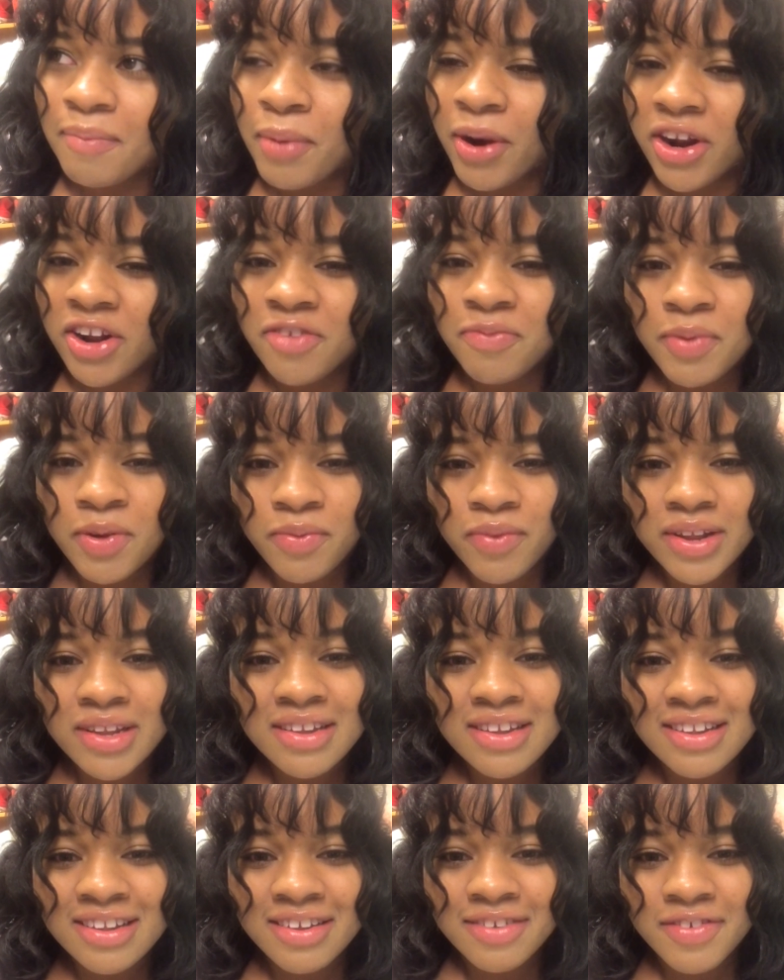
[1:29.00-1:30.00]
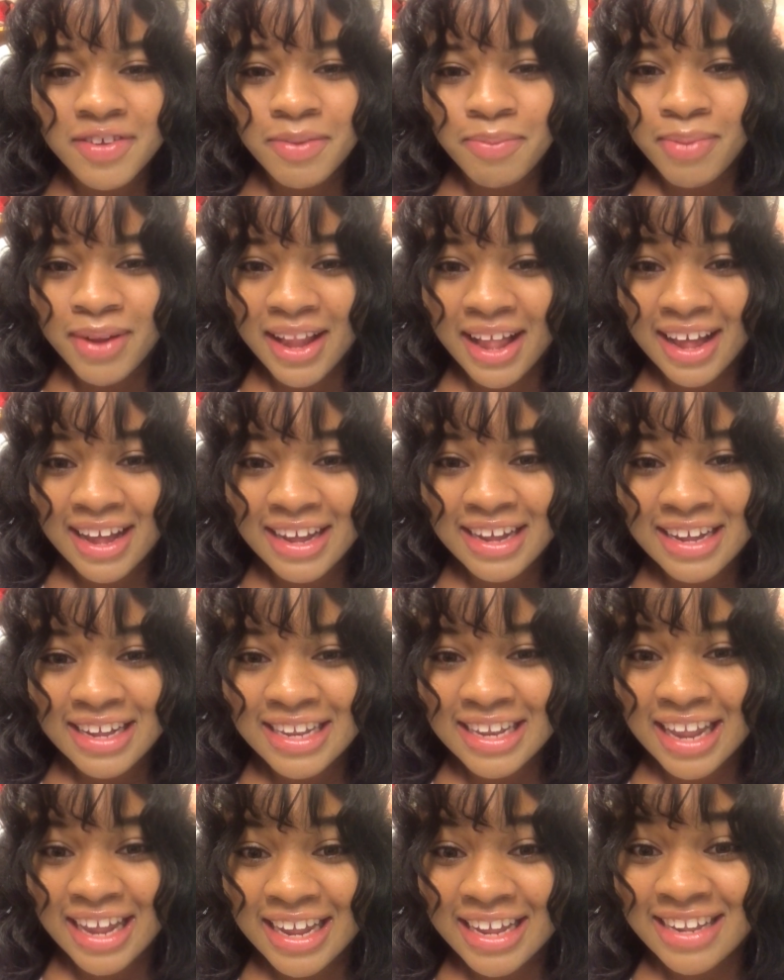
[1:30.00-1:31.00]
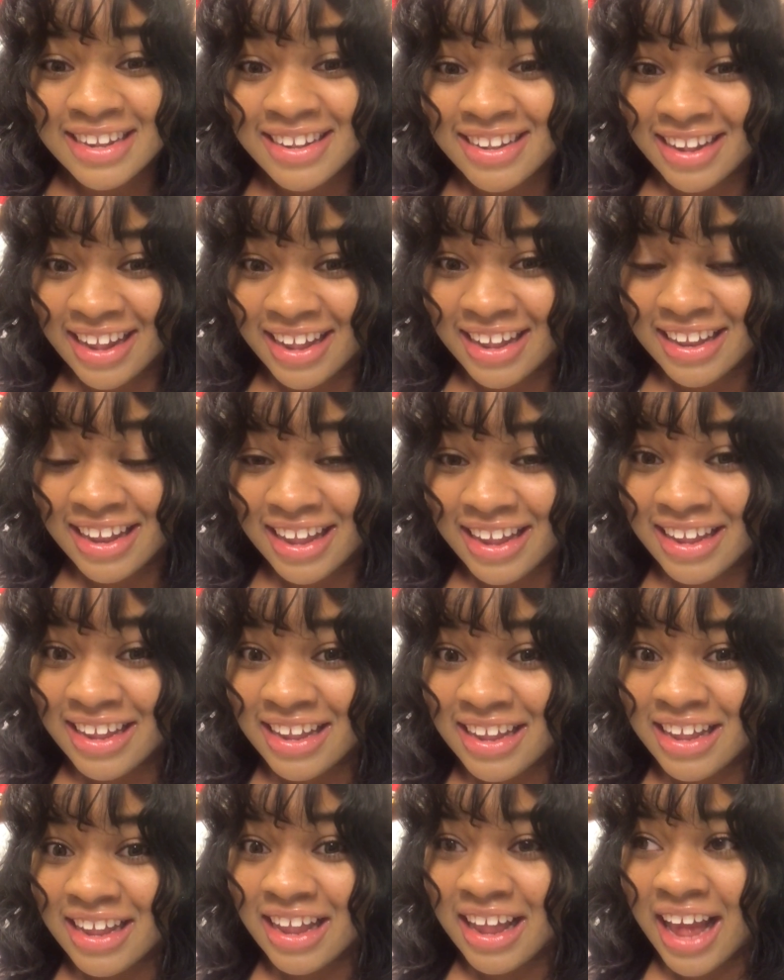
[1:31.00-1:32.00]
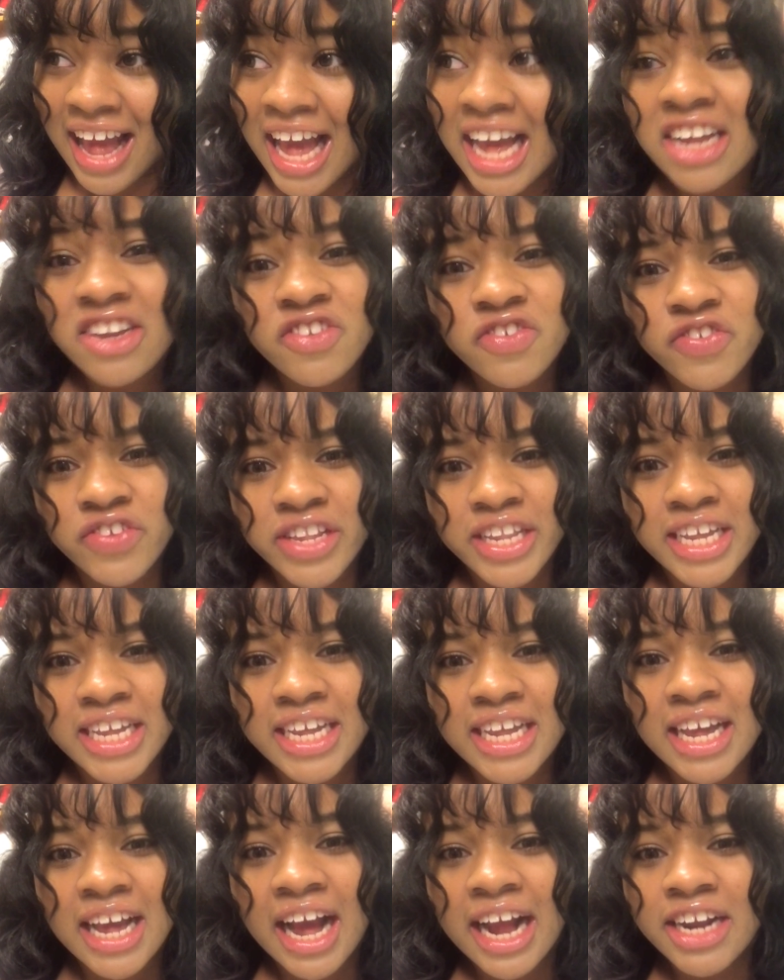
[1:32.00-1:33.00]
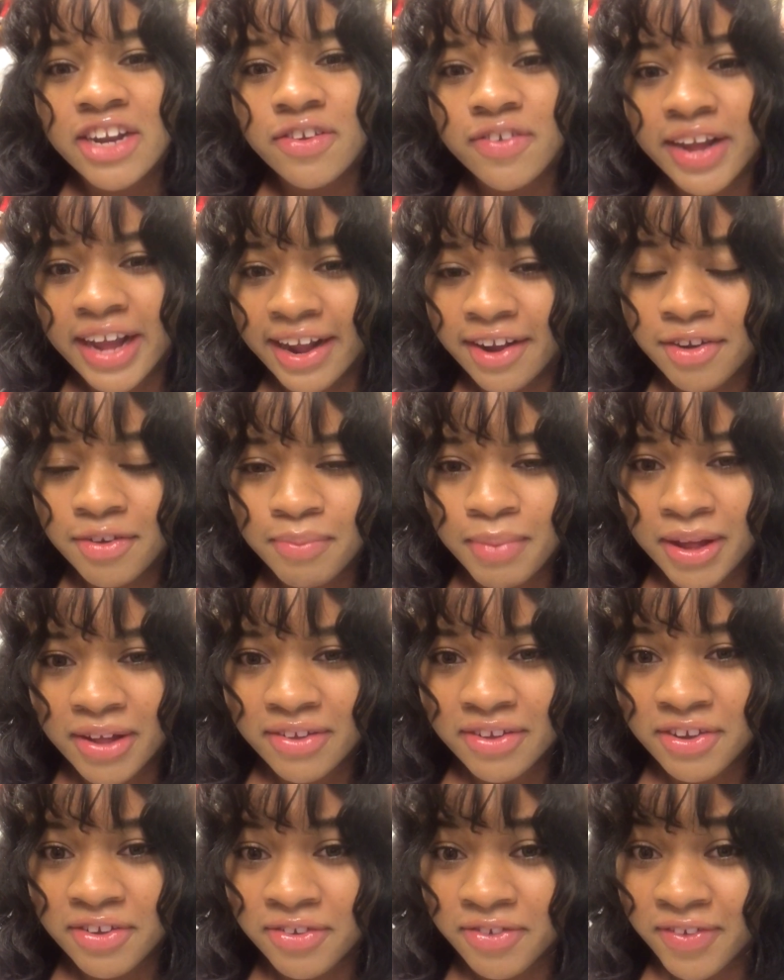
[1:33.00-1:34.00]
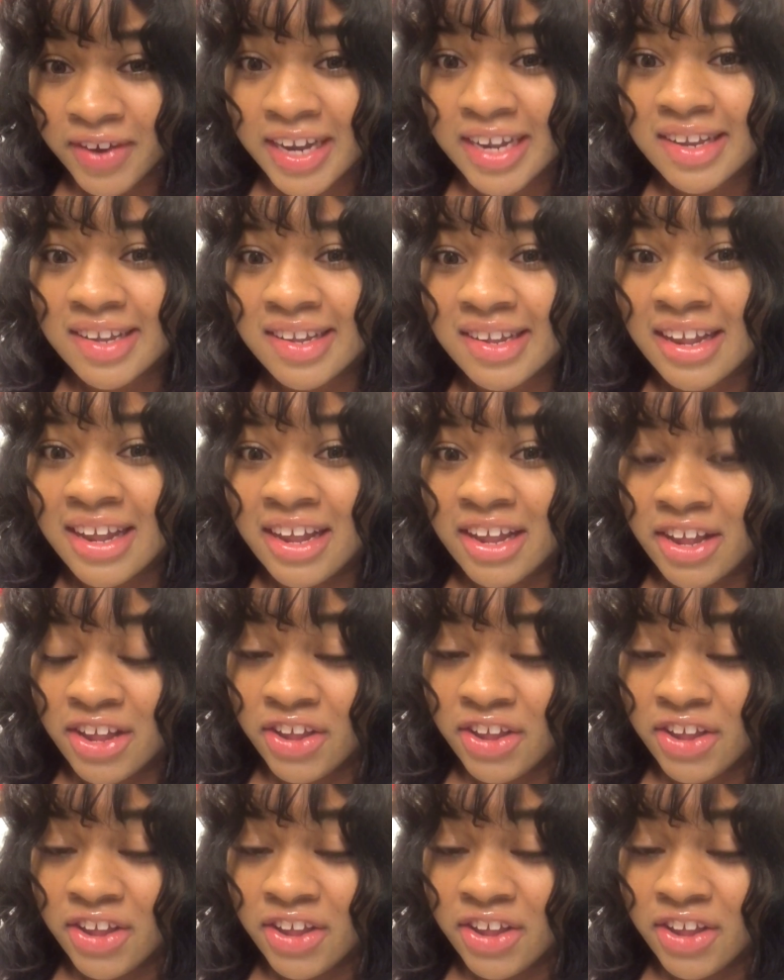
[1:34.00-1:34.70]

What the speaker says: part of me wants to reply and like say, like, actually, I don't care about your race.